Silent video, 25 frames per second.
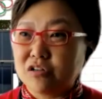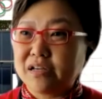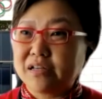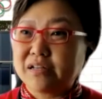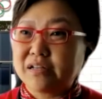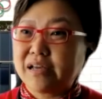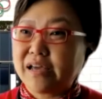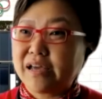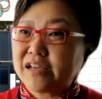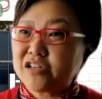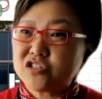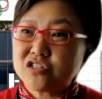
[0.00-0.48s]

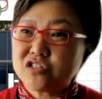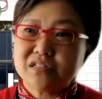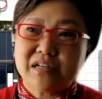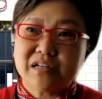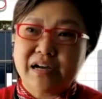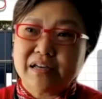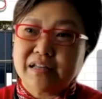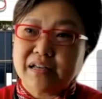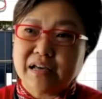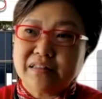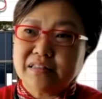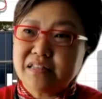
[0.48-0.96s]
And actually,
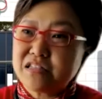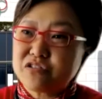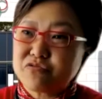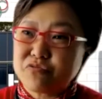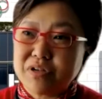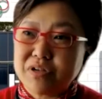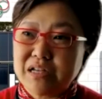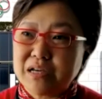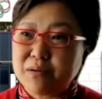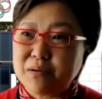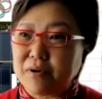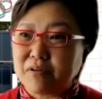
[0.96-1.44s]
I think it's
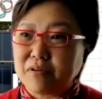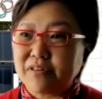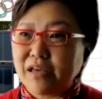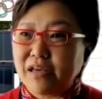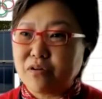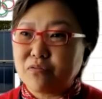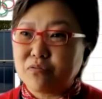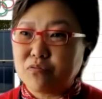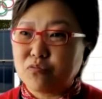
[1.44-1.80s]
really about that,